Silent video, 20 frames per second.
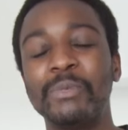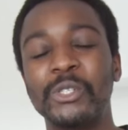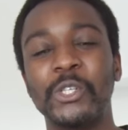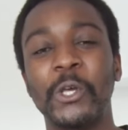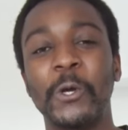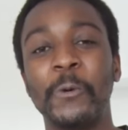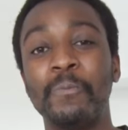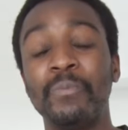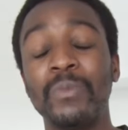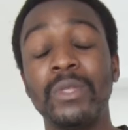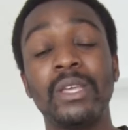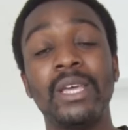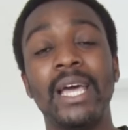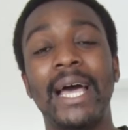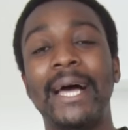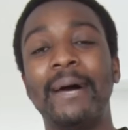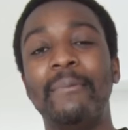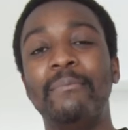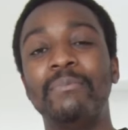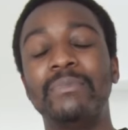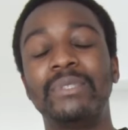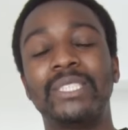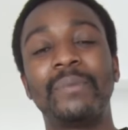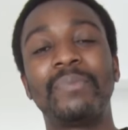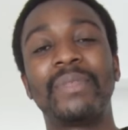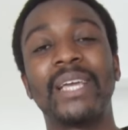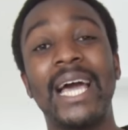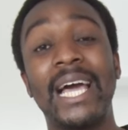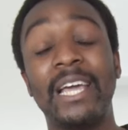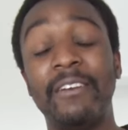So
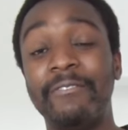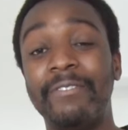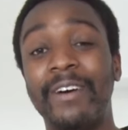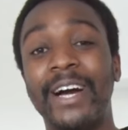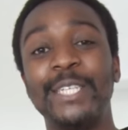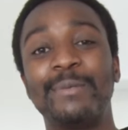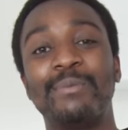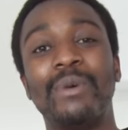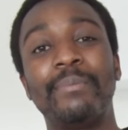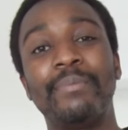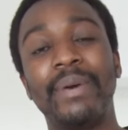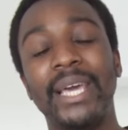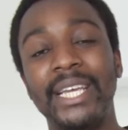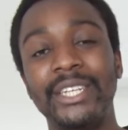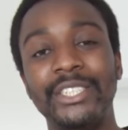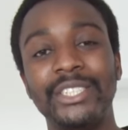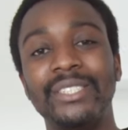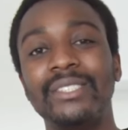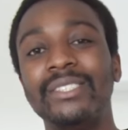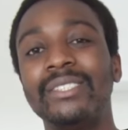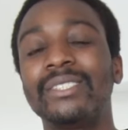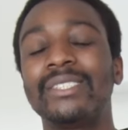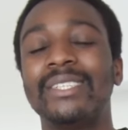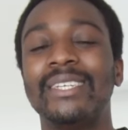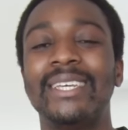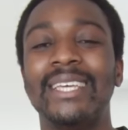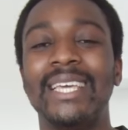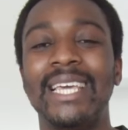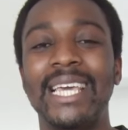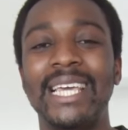something I advise my patients
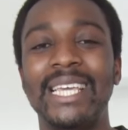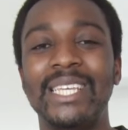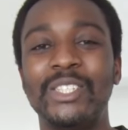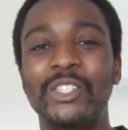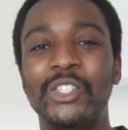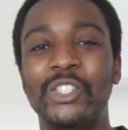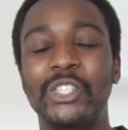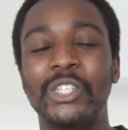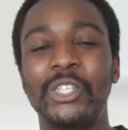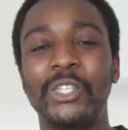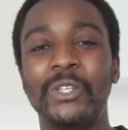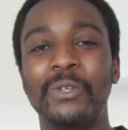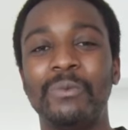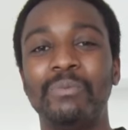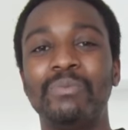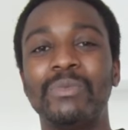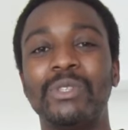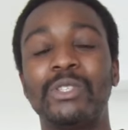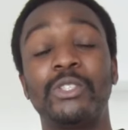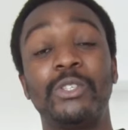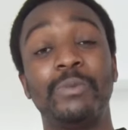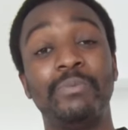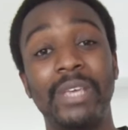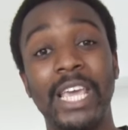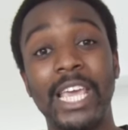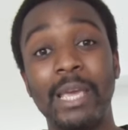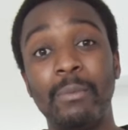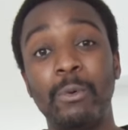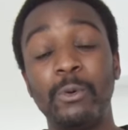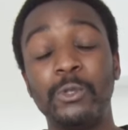is to be
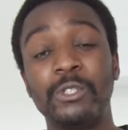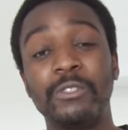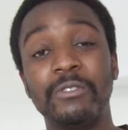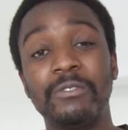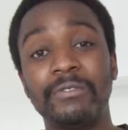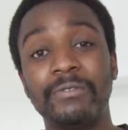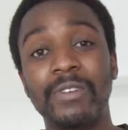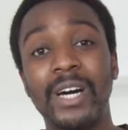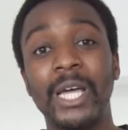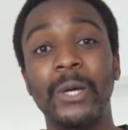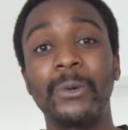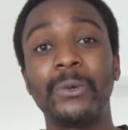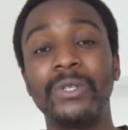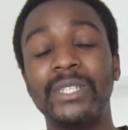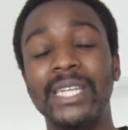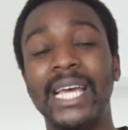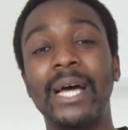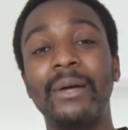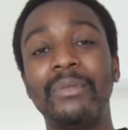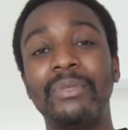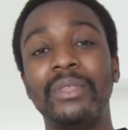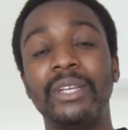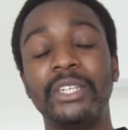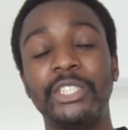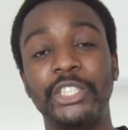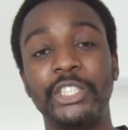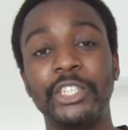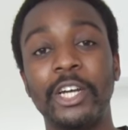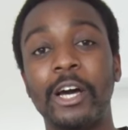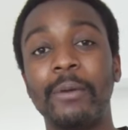able to file down the
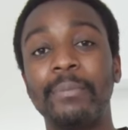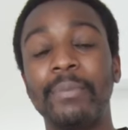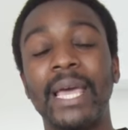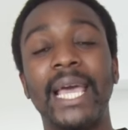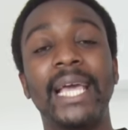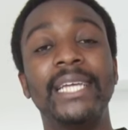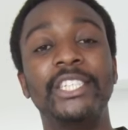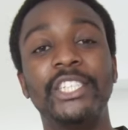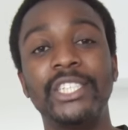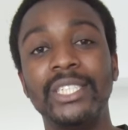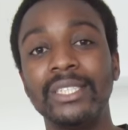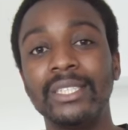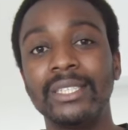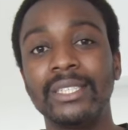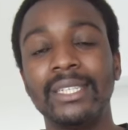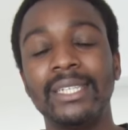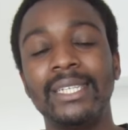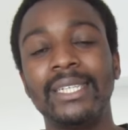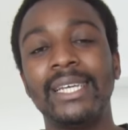sharp edges.